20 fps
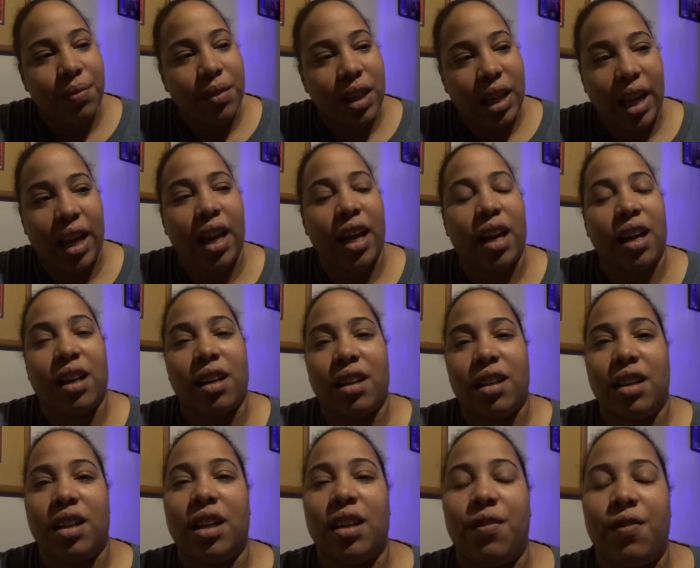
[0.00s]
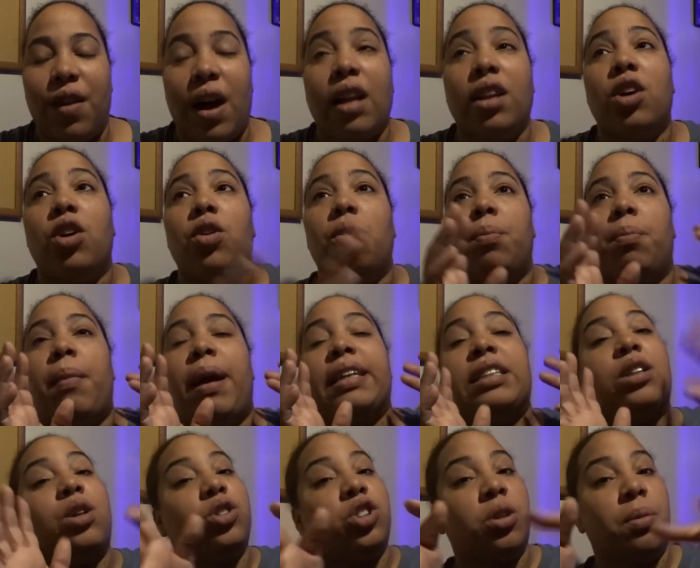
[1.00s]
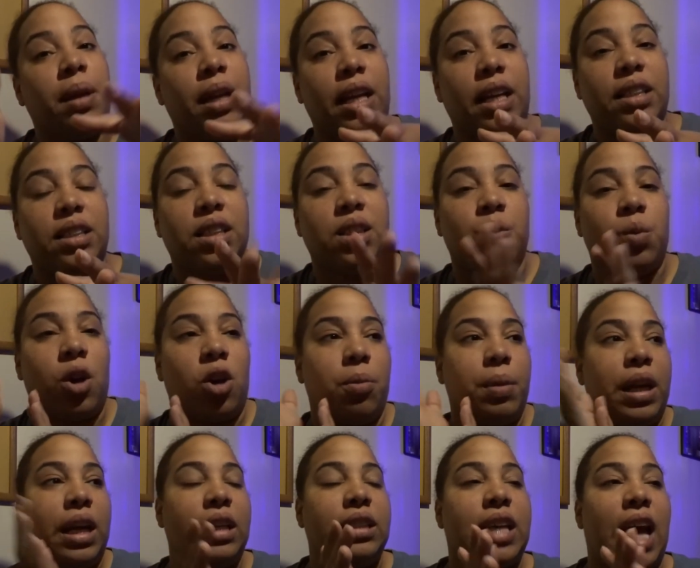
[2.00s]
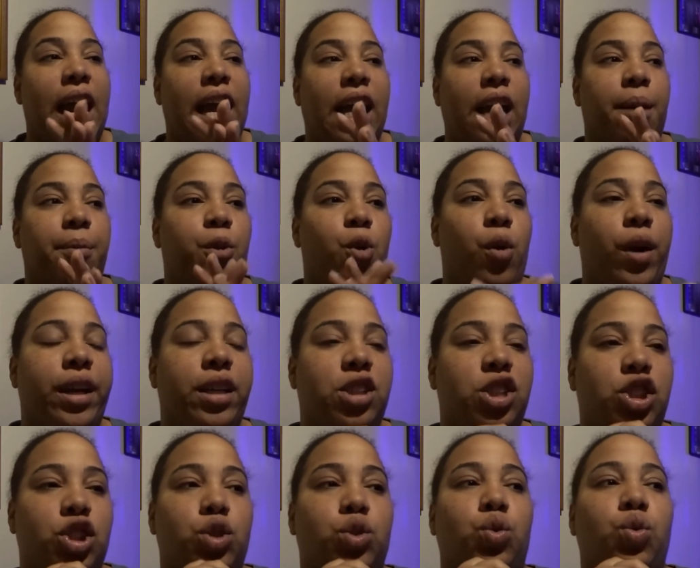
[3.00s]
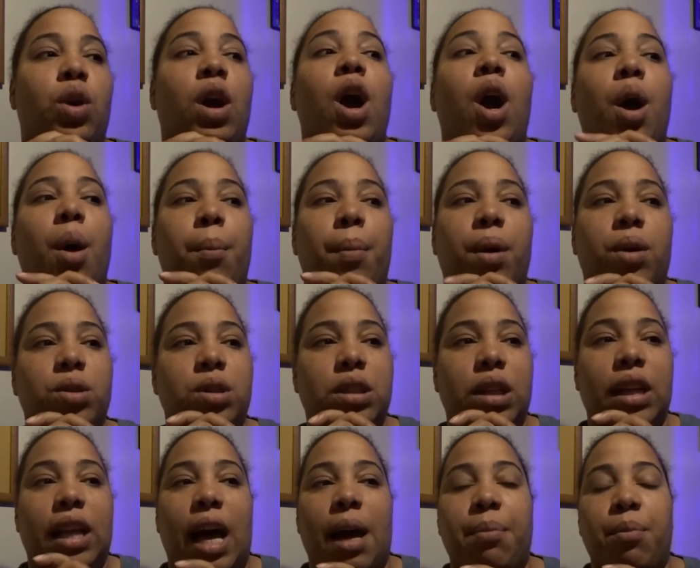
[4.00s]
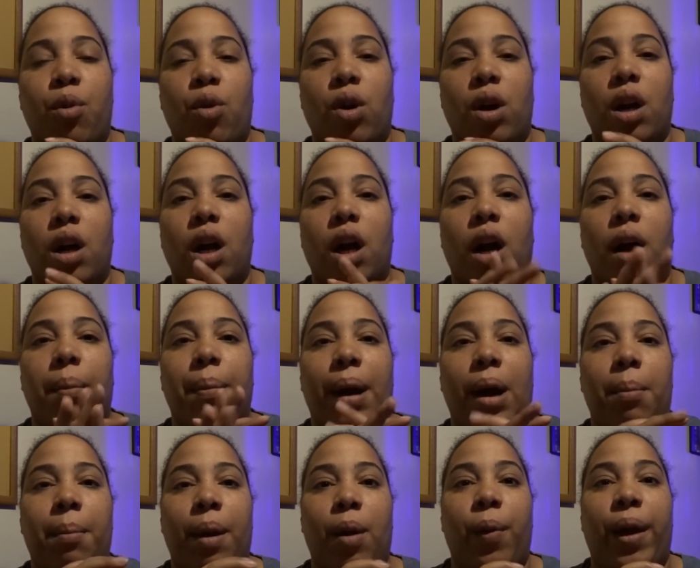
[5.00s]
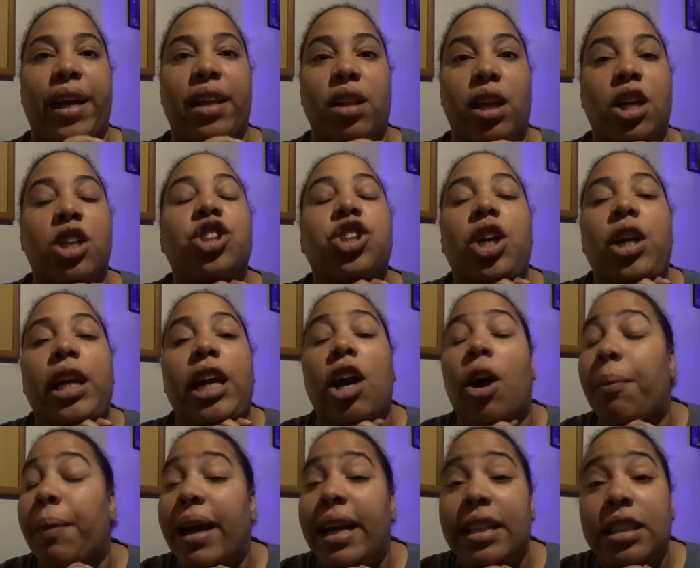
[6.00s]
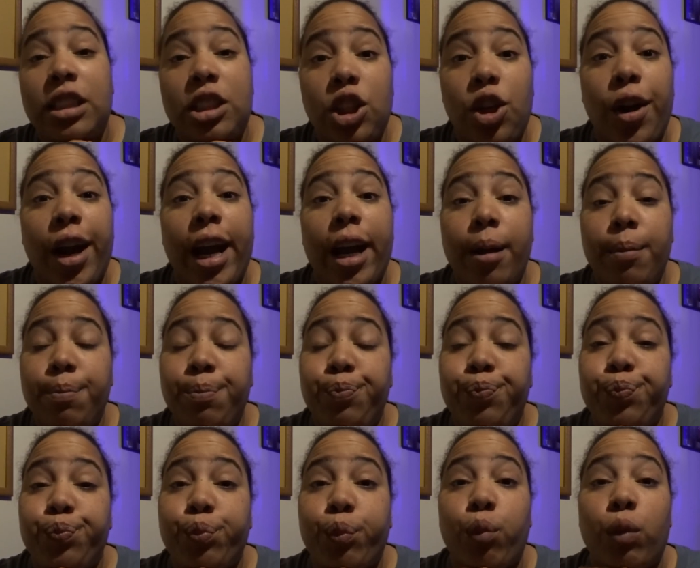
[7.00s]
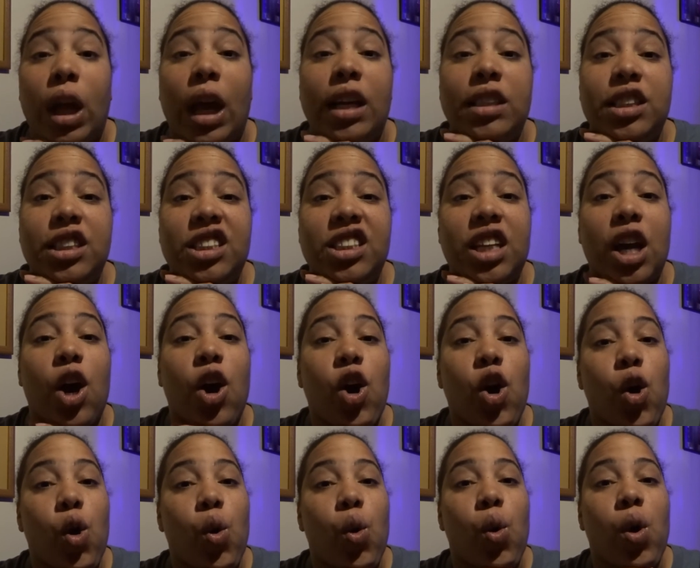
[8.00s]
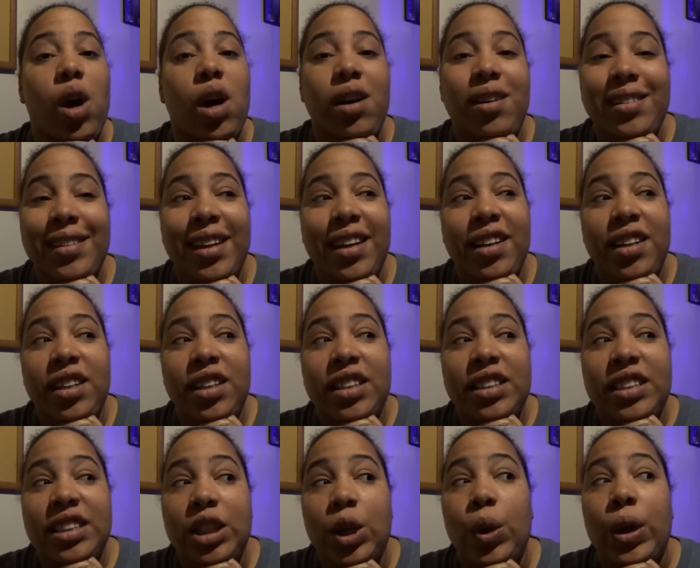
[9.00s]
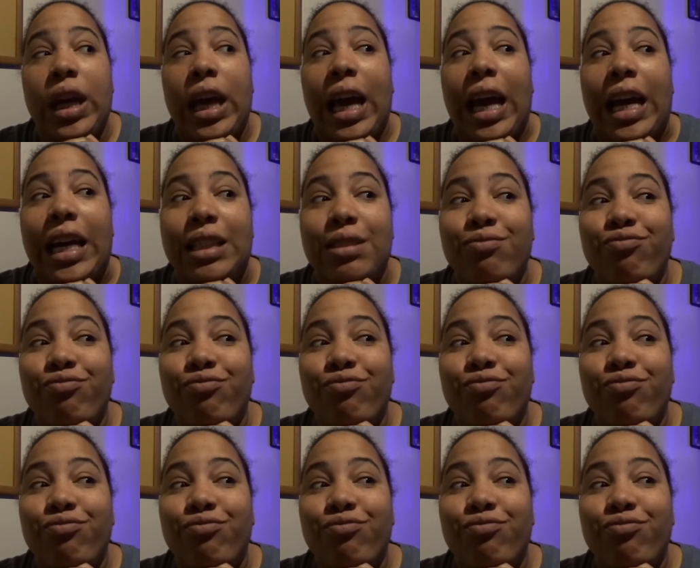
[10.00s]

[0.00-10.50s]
yeah, follow my social medias as well, because I am going to post a lot more about my weight loss journey on my Instagram. So yeah.